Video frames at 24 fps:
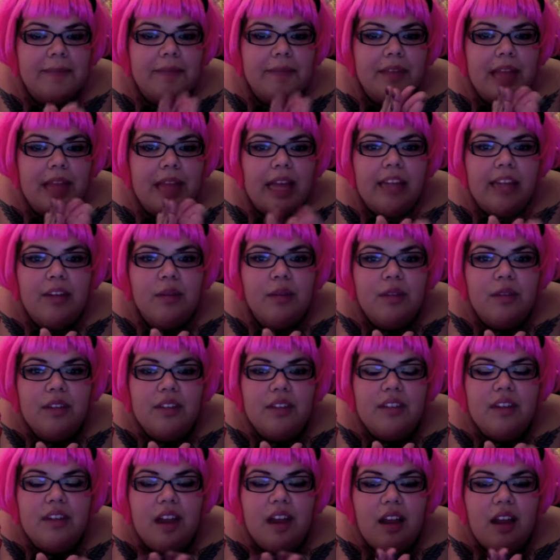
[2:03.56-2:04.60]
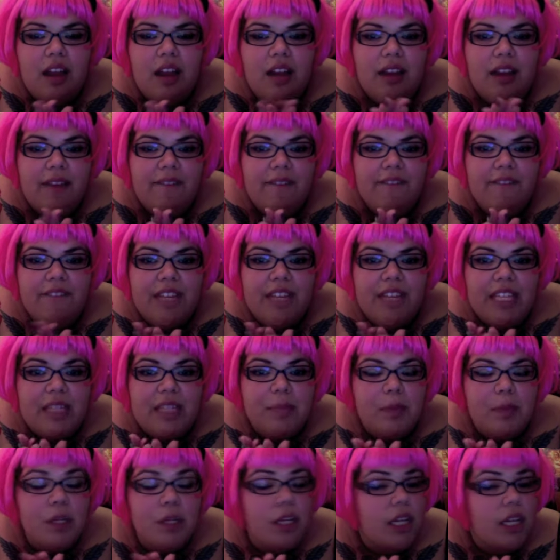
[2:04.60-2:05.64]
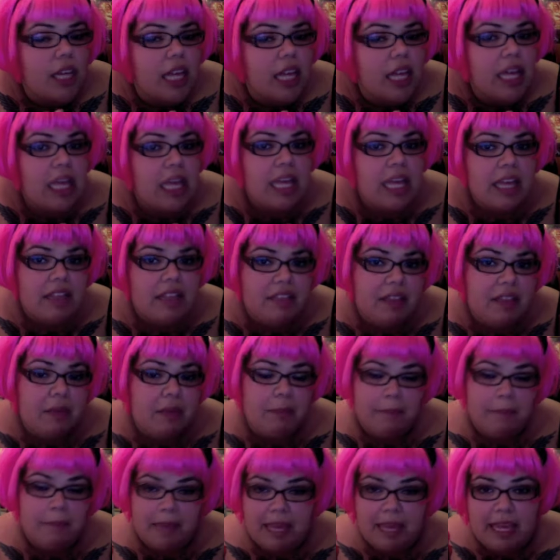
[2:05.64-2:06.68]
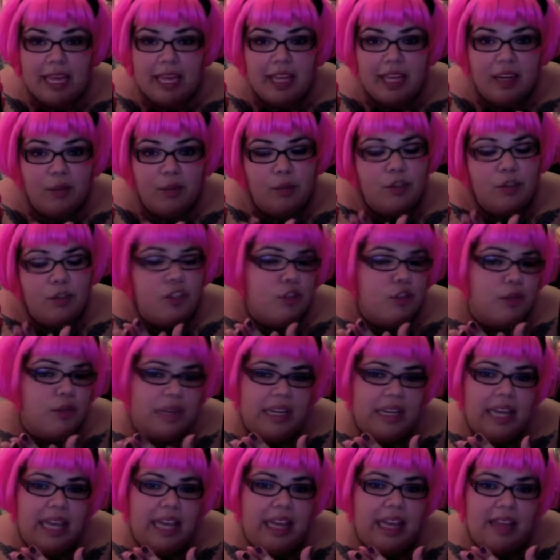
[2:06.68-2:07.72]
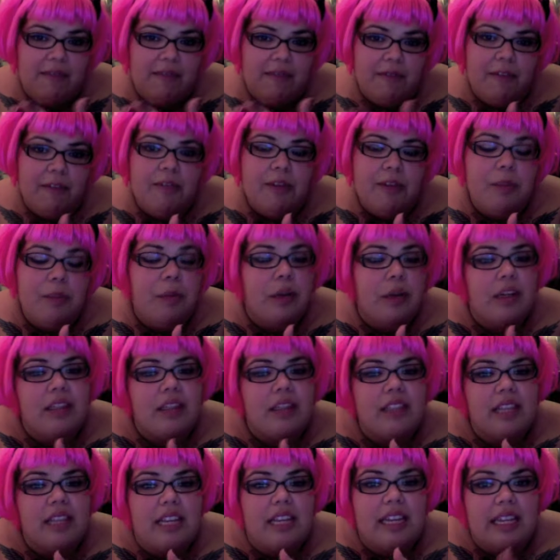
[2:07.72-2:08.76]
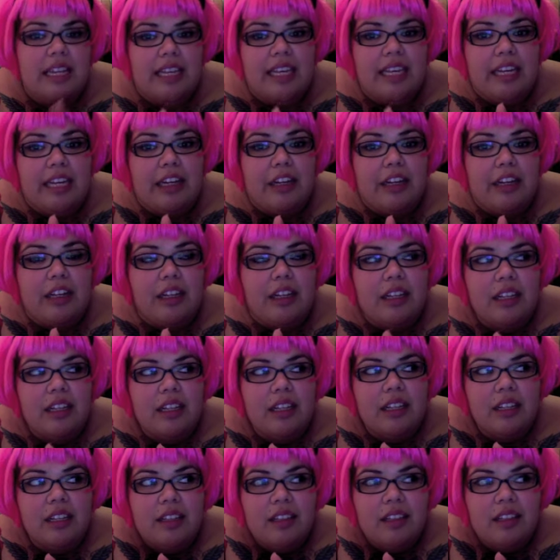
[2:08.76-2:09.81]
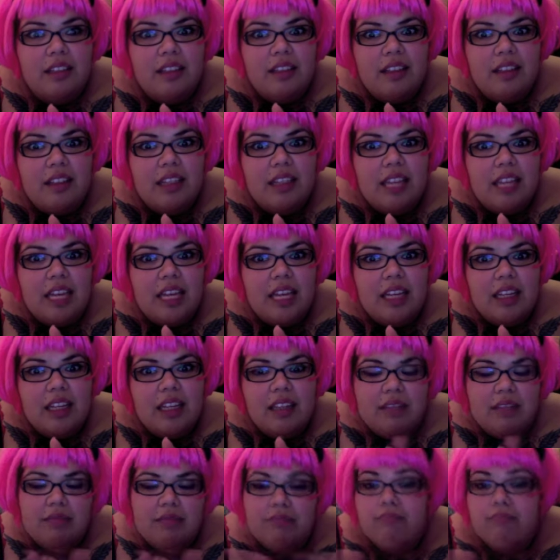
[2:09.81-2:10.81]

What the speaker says: I noticed on Facebook that Megan was doing a 50 books in a year thing.